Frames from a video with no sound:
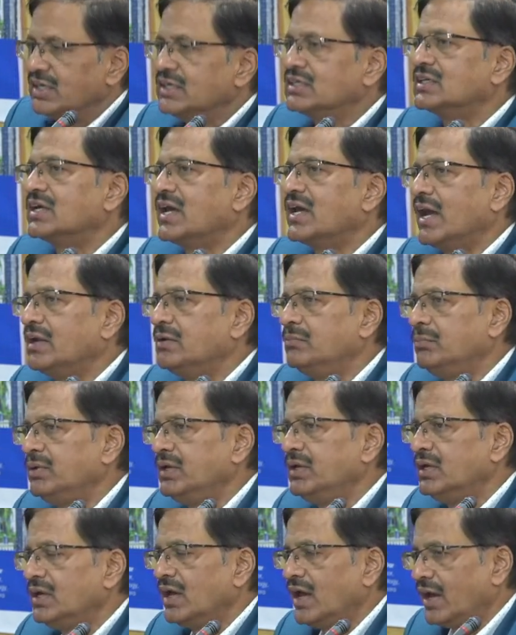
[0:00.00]
it can
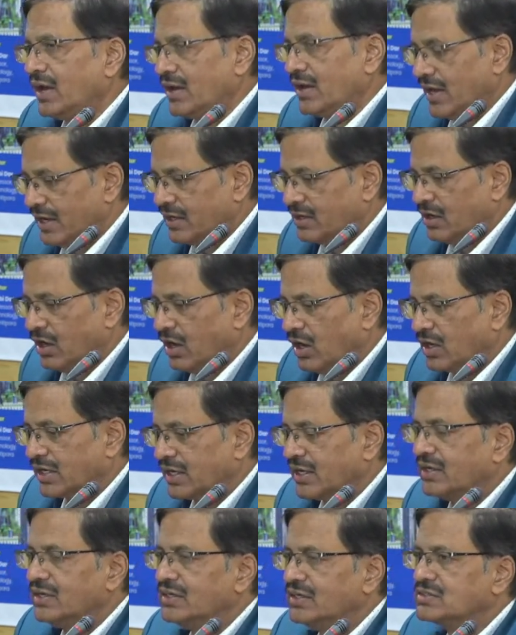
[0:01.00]
be an
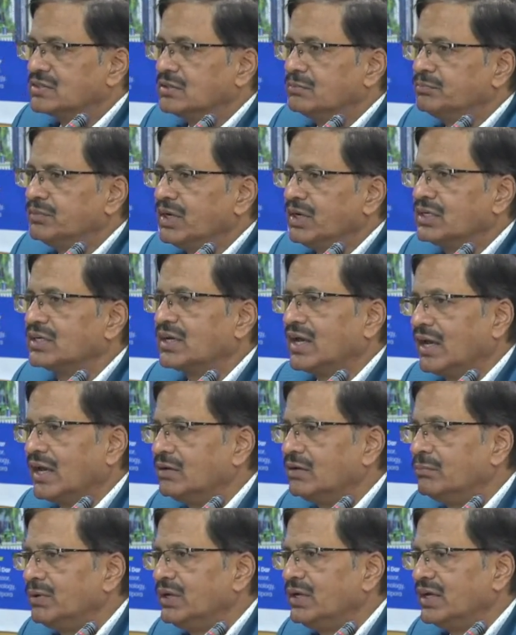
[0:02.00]
organism, it
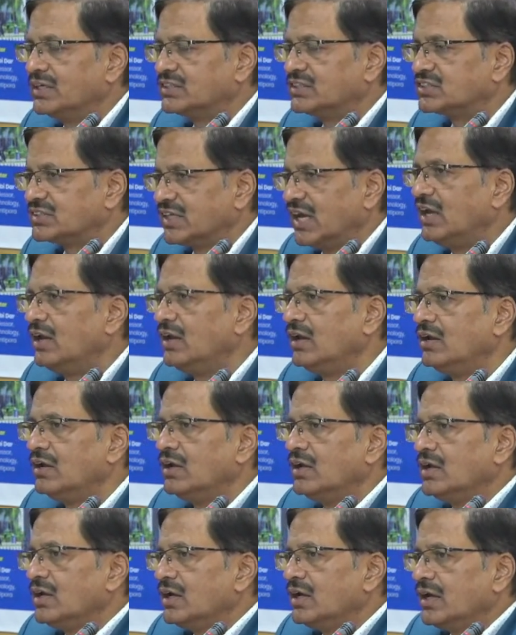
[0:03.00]
can be a cell,
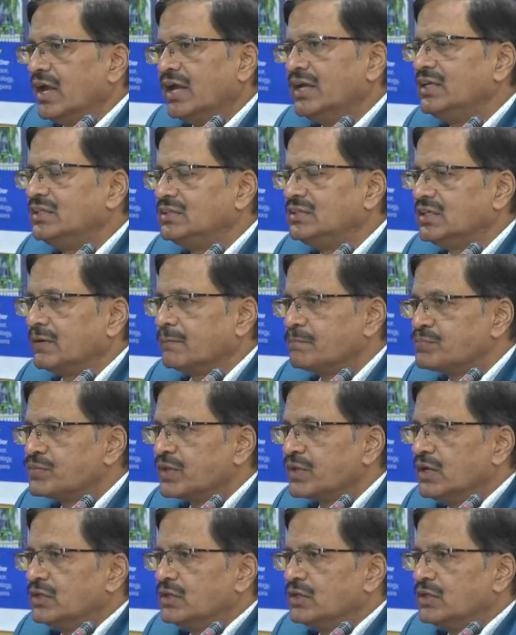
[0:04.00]
anything.